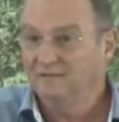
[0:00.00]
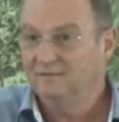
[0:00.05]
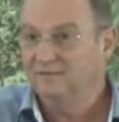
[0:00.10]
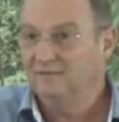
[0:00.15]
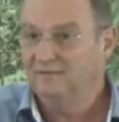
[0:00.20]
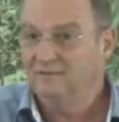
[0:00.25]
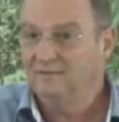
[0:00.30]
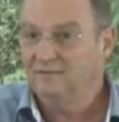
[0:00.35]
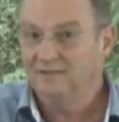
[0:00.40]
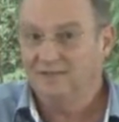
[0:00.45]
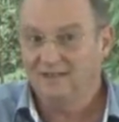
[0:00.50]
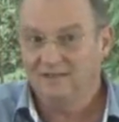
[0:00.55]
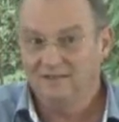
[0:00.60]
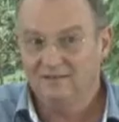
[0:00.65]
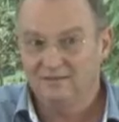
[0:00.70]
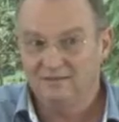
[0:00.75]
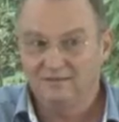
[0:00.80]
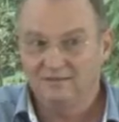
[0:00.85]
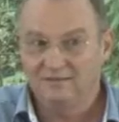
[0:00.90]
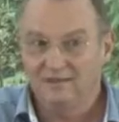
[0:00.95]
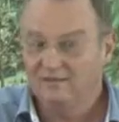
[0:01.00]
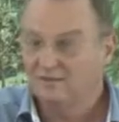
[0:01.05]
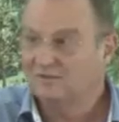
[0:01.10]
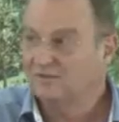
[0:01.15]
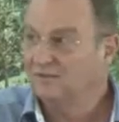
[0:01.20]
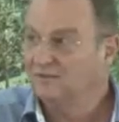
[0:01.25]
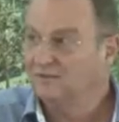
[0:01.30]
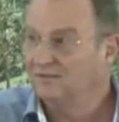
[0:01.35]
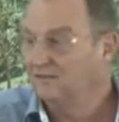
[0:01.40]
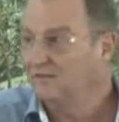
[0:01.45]
detailed
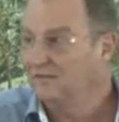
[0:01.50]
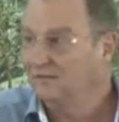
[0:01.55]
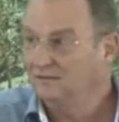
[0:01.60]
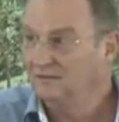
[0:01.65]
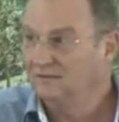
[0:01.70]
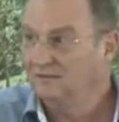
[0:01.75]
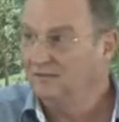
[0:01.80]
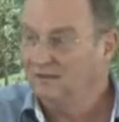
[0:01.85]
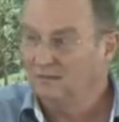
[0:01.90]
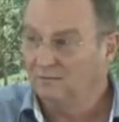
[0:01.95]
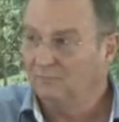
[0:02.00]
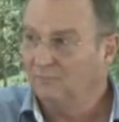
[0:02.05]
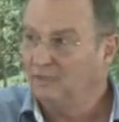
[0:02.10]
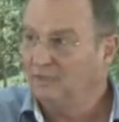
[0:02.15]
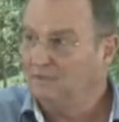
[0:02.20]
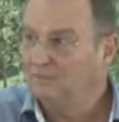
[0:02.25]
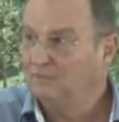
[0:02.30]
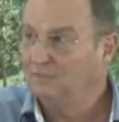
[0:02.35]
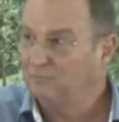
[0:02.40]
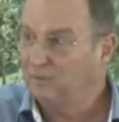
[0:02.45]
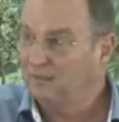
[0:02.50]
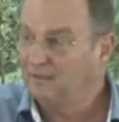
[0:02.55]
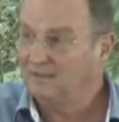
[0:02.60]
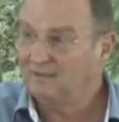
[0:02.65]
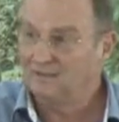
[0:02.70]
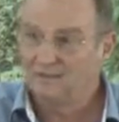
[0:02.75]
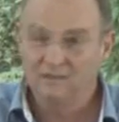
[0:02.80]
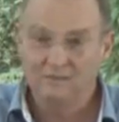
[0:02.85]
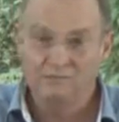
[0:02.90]
instructions on when to plow,